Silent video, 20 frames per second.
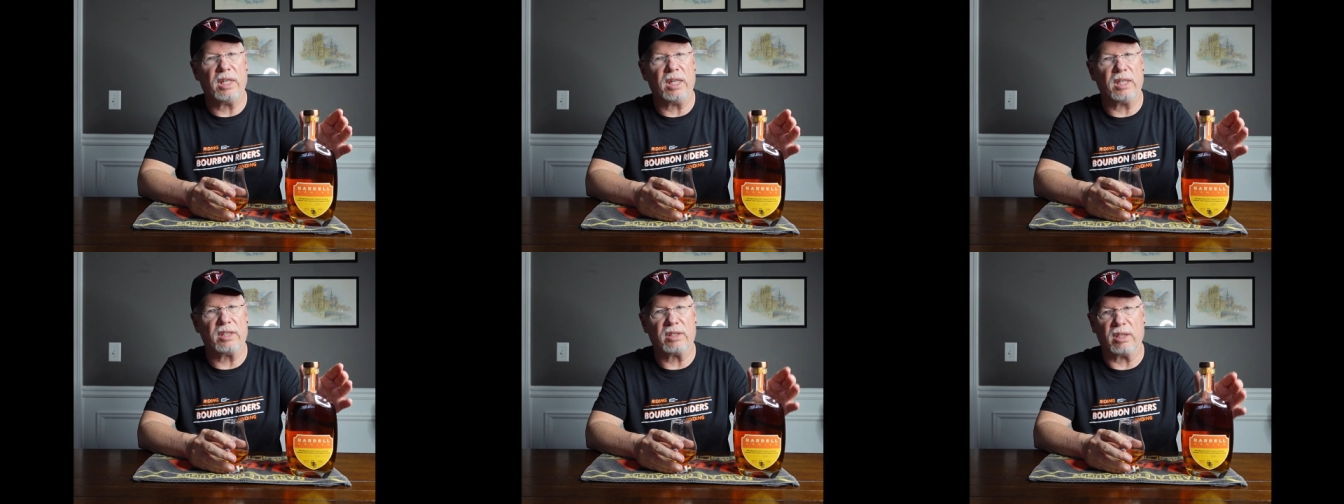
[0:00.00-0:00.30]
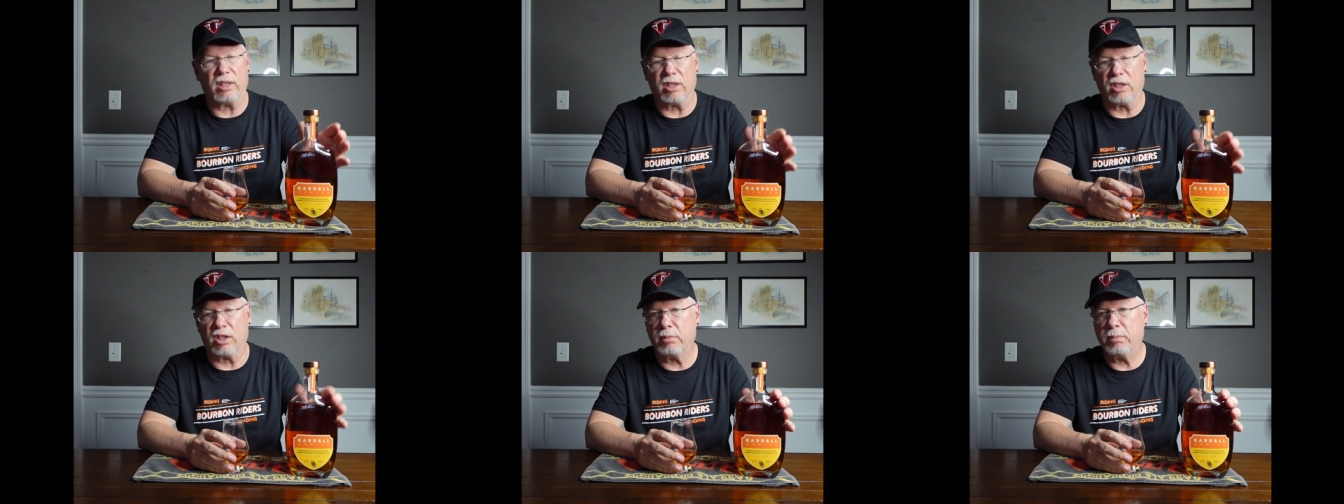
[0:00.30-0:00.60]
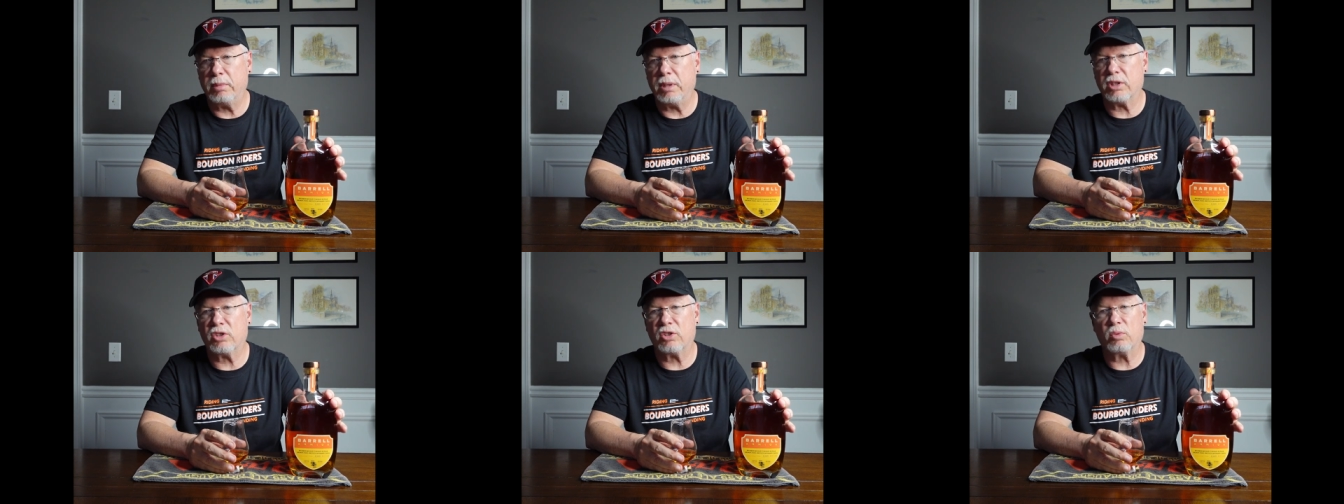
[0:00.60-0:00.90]
it's a little
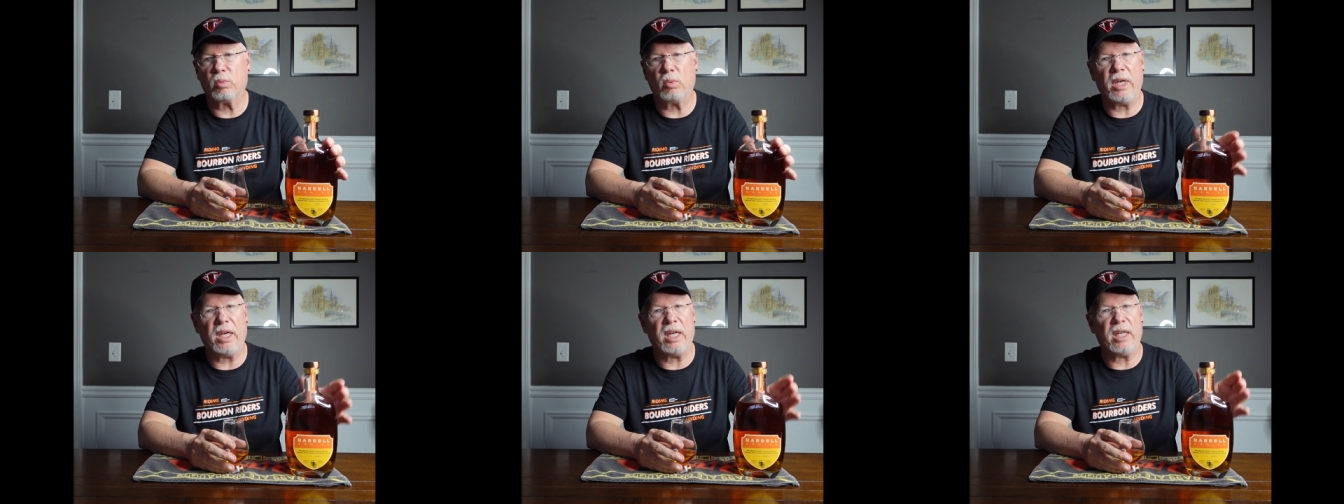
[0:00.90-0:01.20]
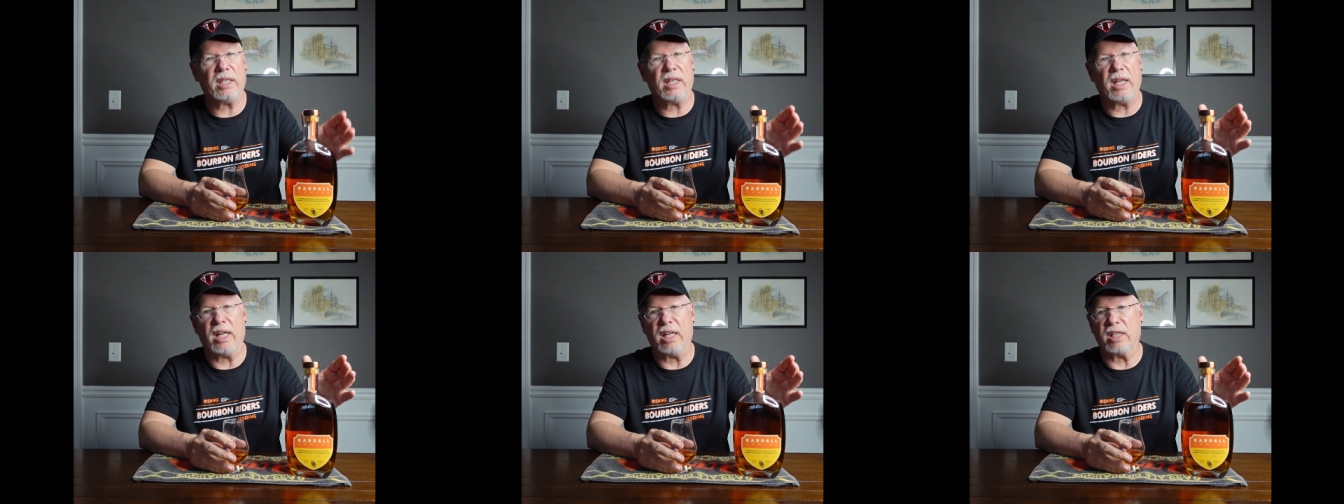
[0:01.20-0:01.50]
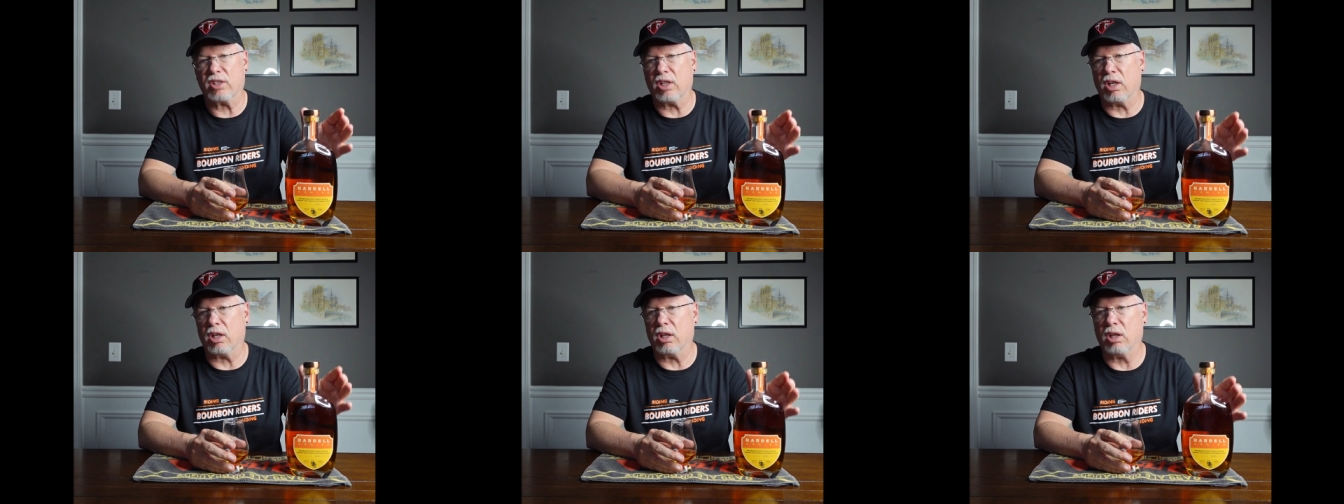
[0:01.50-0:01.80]
bit sweet,
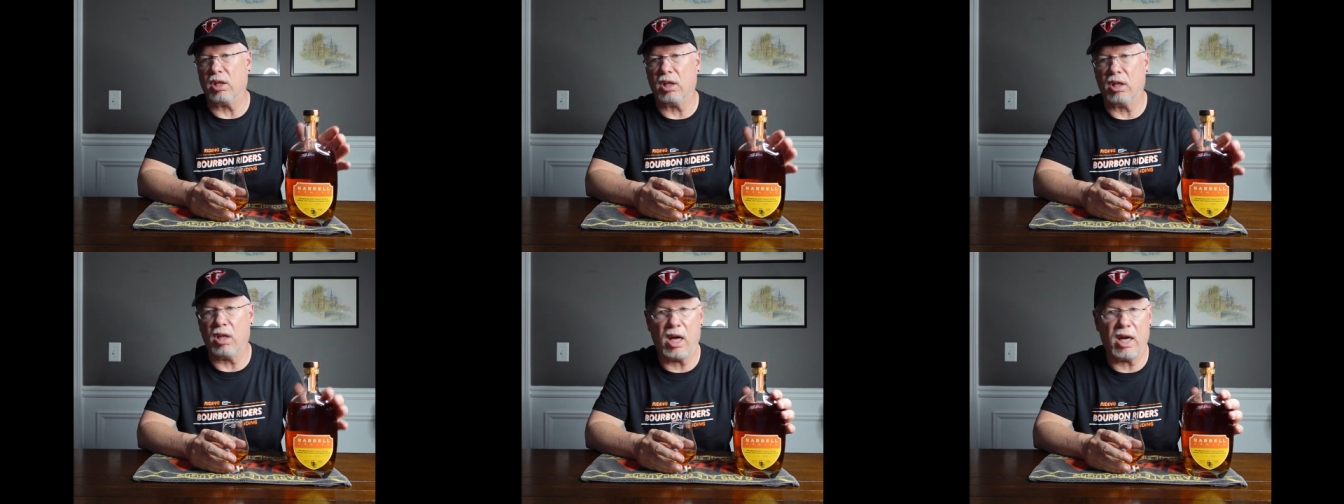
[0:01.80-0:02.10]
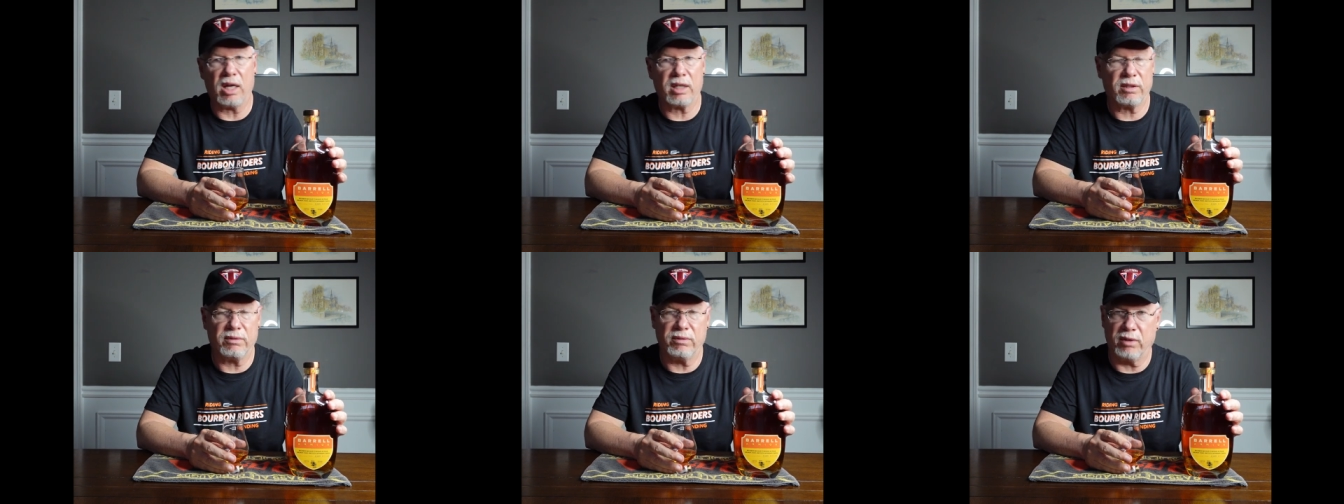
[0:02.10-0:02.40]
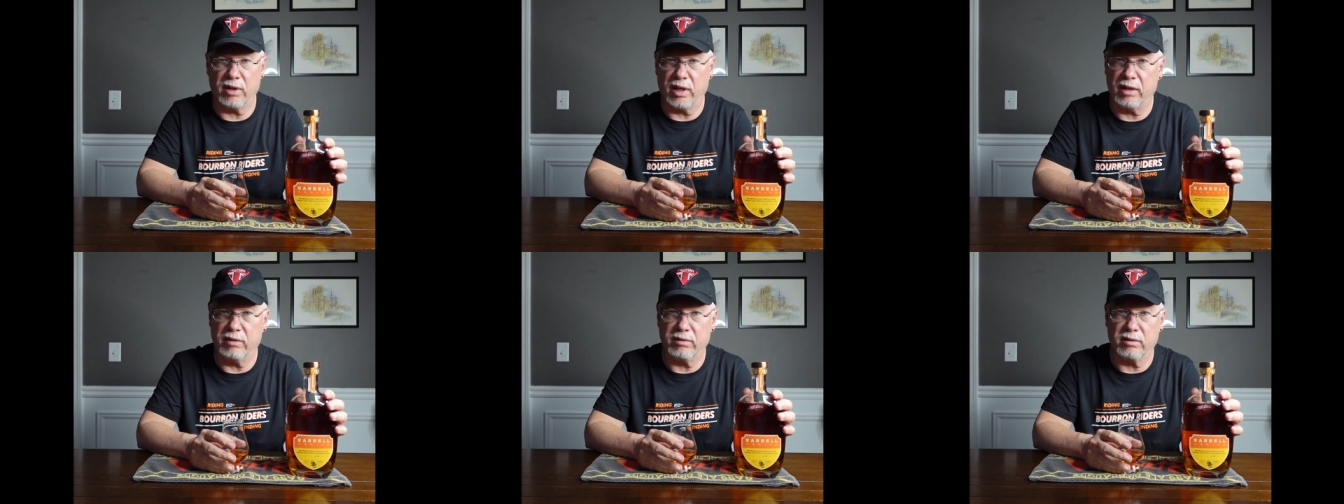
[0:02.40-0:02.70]
it's a lot of
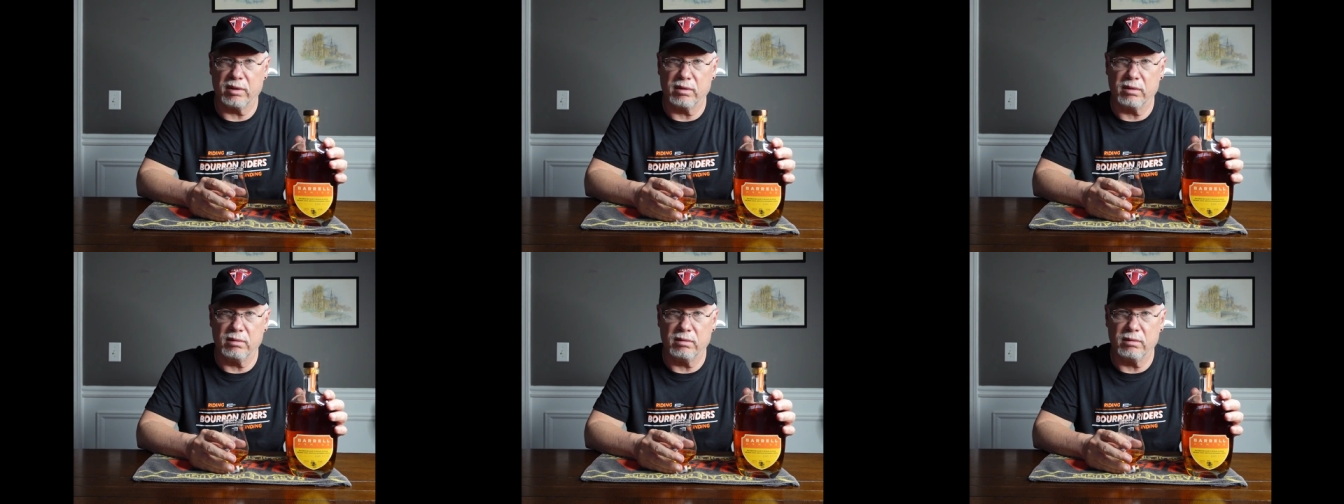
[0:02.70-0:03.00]
flavor.